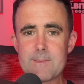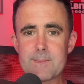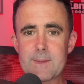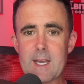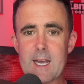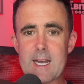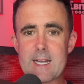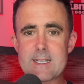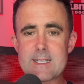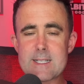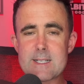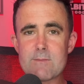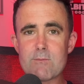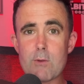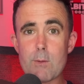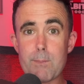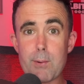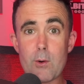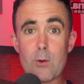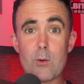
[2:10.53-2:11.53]
And
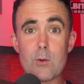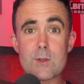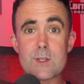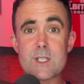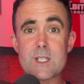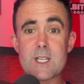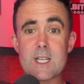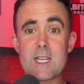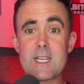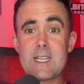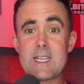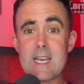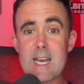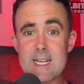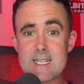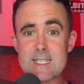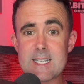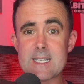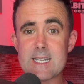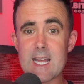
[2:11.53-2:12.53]
reports
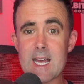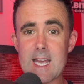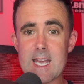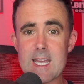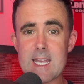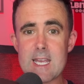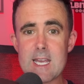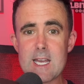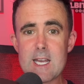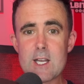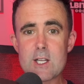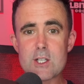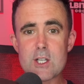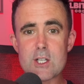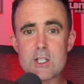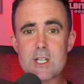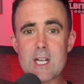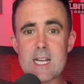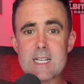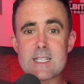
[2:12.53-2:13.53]
yesterday
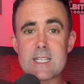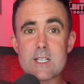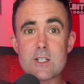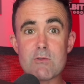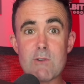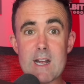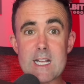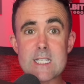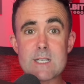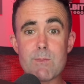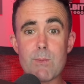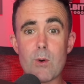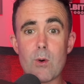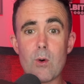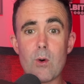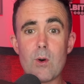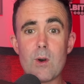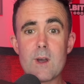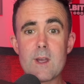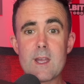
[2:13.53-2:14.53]
suggest that
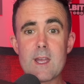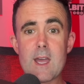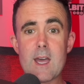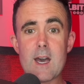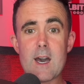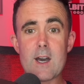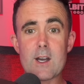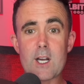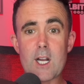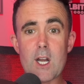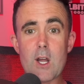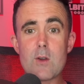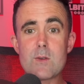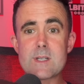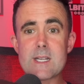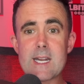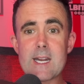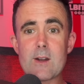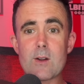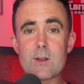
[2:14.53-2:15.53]
Transport are
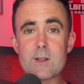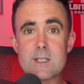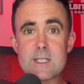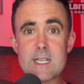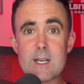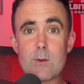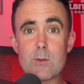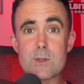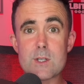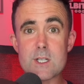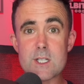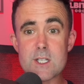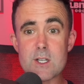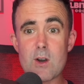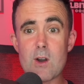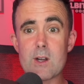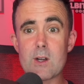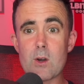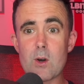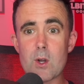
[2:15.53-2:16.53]
closing in on the deal to
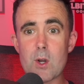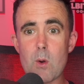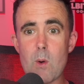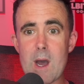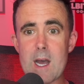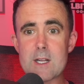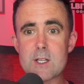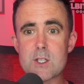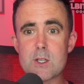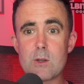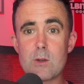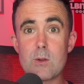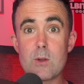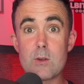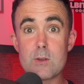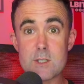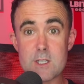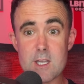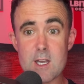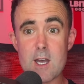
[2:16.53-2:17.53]
sign Onuachu,
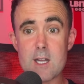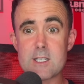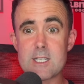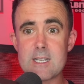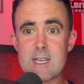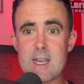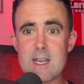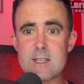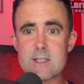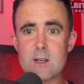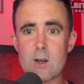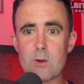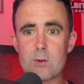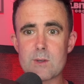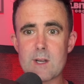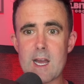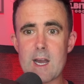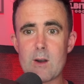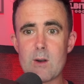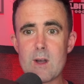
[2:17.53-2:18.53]
who's 30 years old
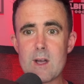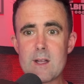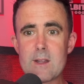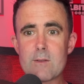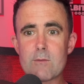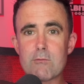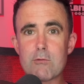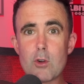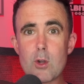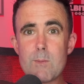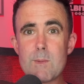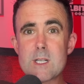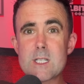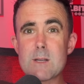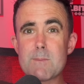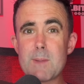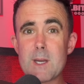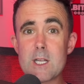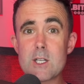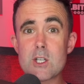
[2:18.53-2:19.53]
now, rumoured to
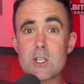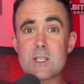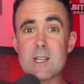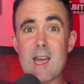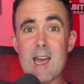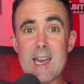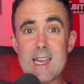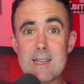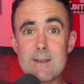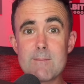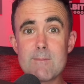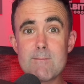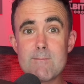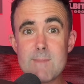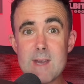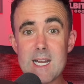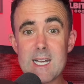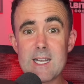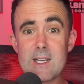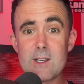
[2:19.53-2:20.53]
be just €8
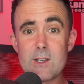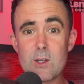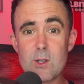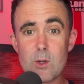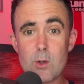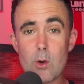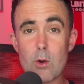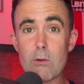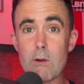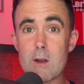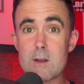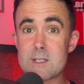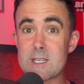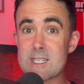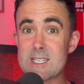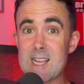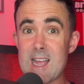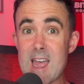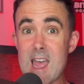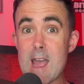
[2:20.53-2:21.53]
million.
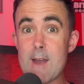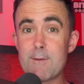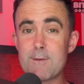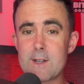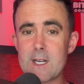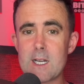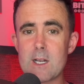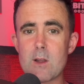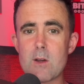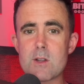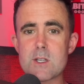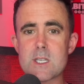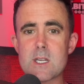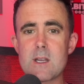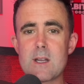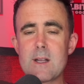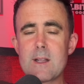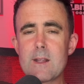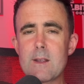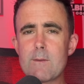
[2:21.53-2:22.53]
That's a hefty loss
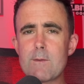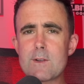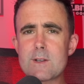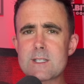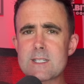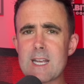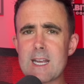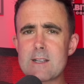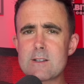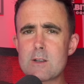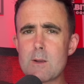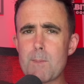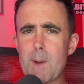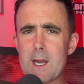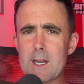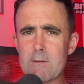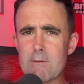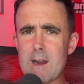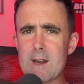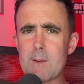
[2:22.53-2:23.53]
for Saints, who
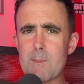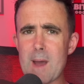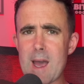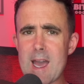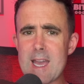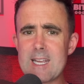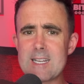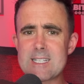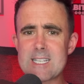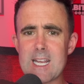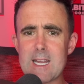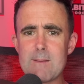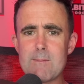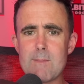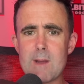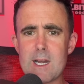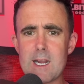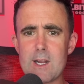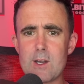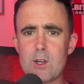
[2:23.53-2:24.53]
paid around about €18
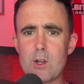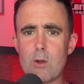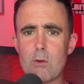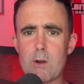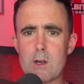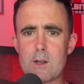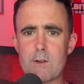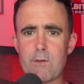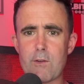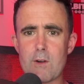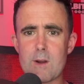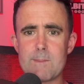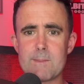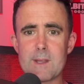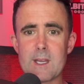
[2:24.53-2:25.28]
million for him.